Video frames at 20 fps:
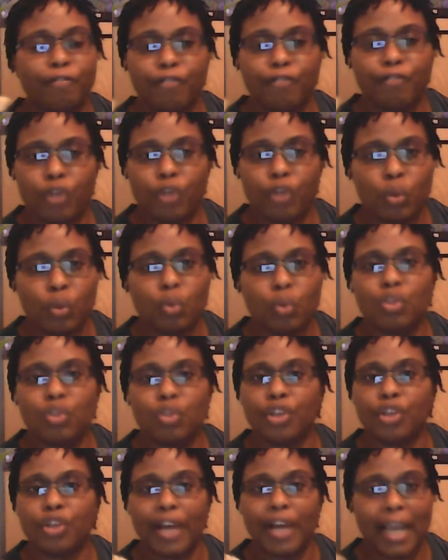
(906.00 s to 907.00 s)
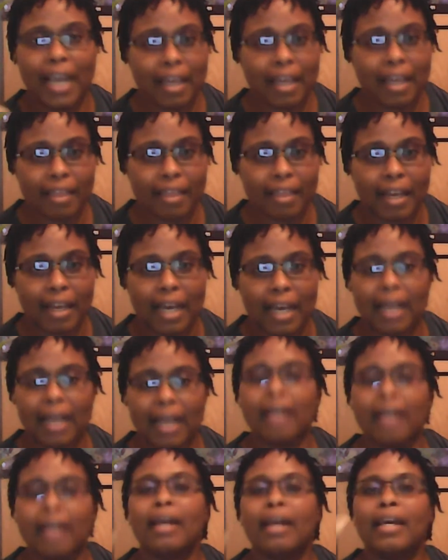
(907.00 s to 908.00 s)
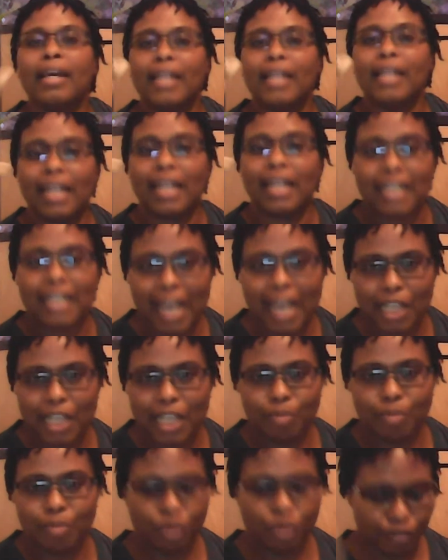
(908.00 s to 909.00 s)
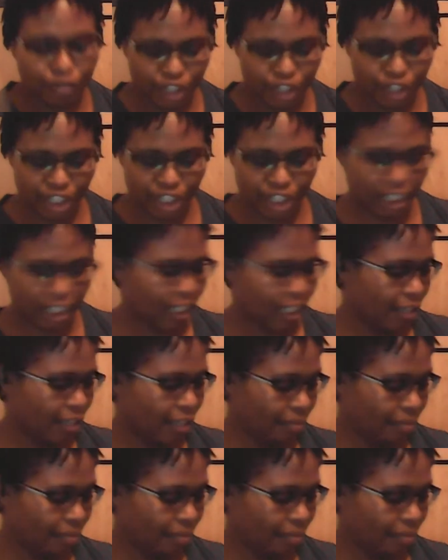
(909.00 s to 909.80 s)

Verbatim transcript: flus or anything like that, then a nice brew of ginger tea.